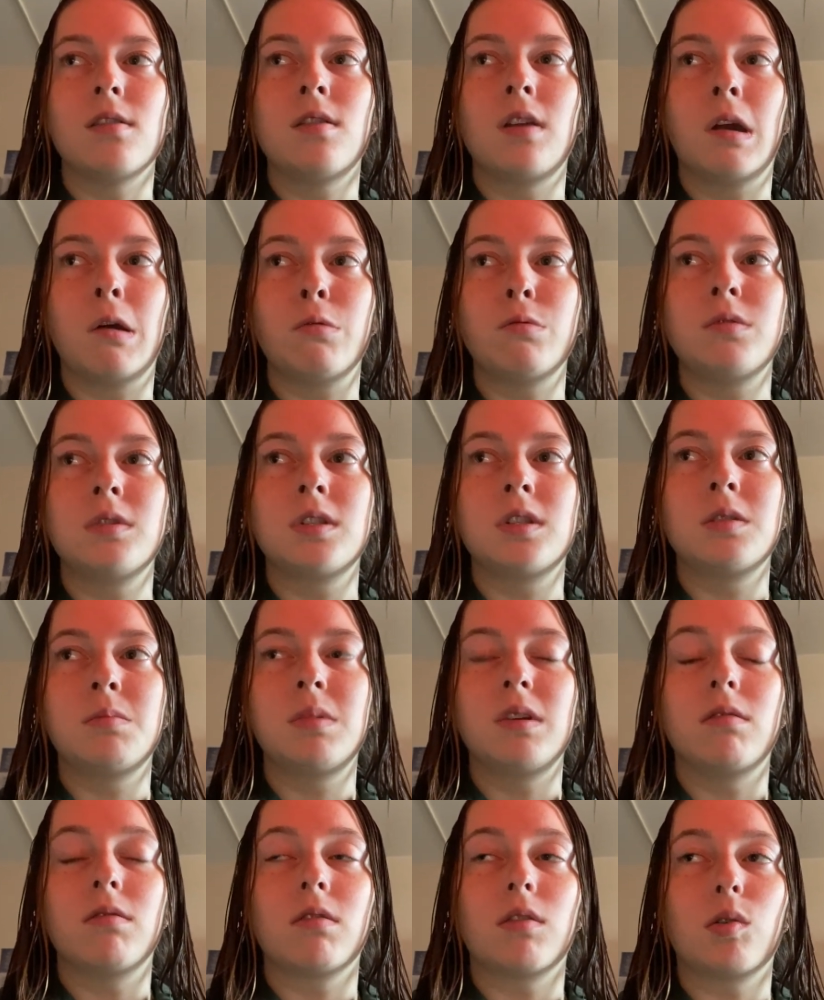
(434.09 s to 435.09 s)
notes
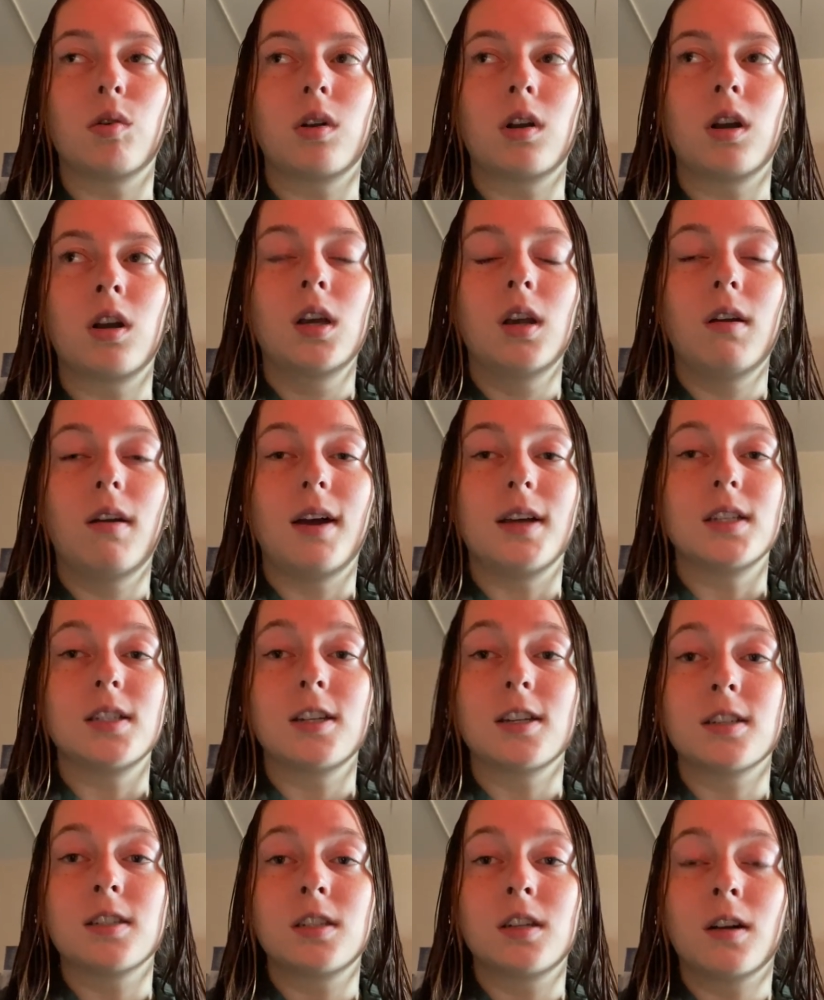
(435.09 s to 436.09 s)
before class
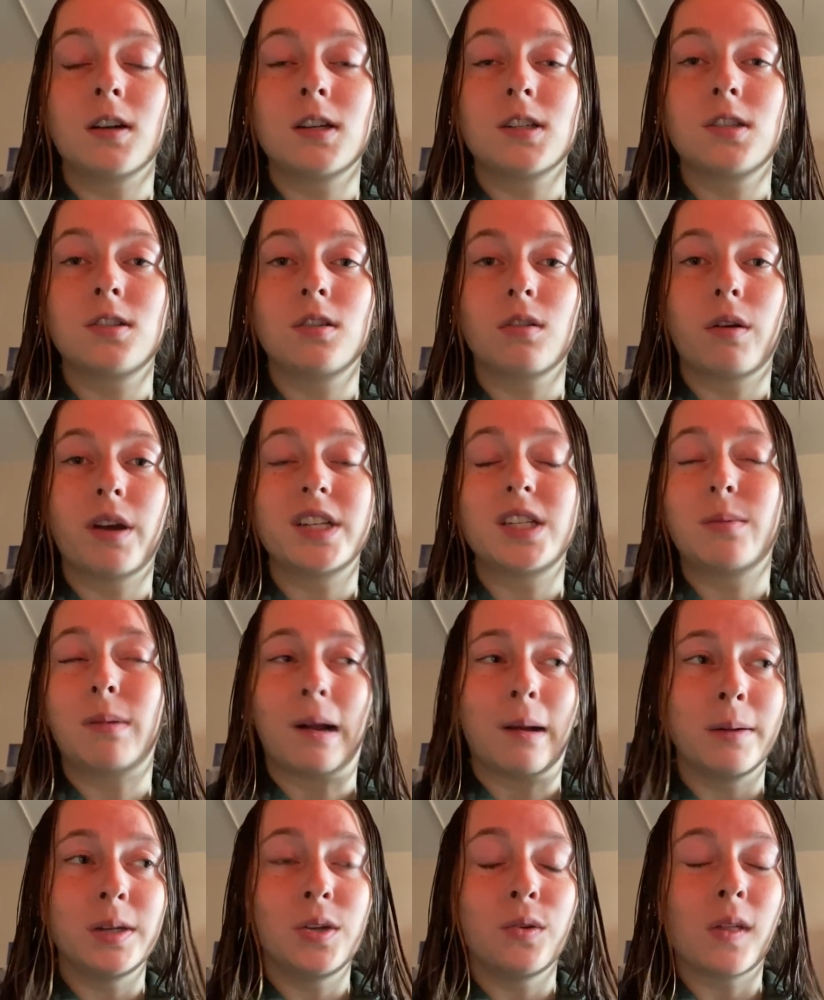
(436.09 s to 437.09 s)
does start, so I should
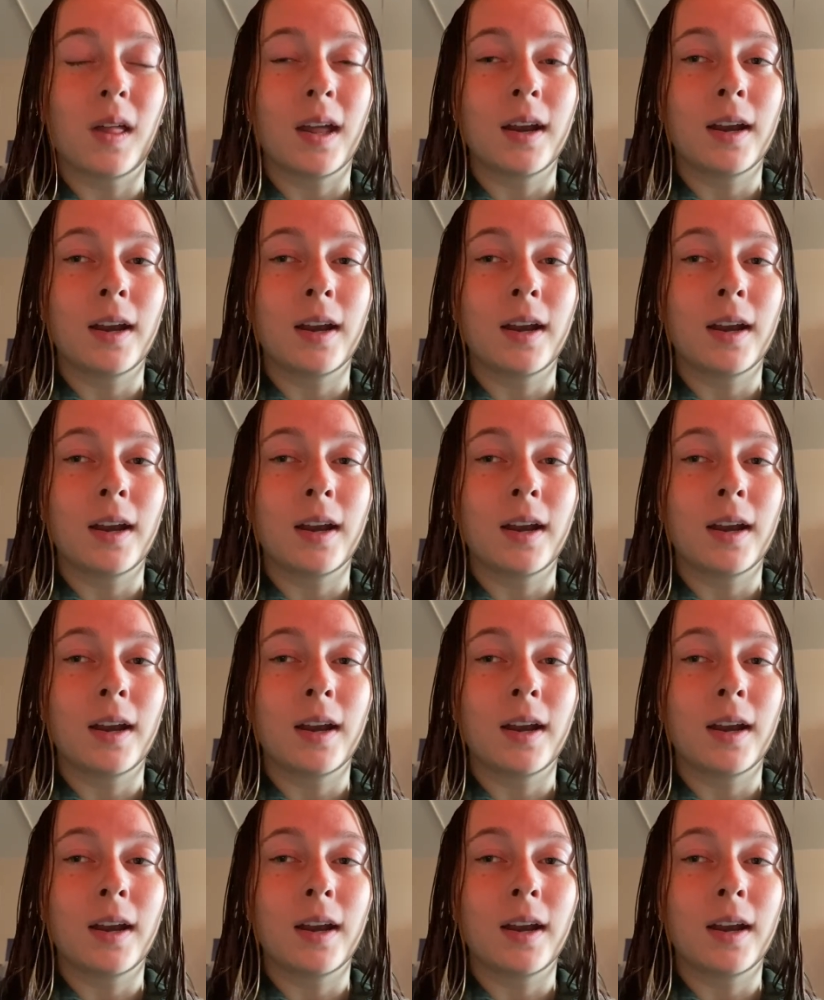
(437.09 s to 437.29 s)
probably do that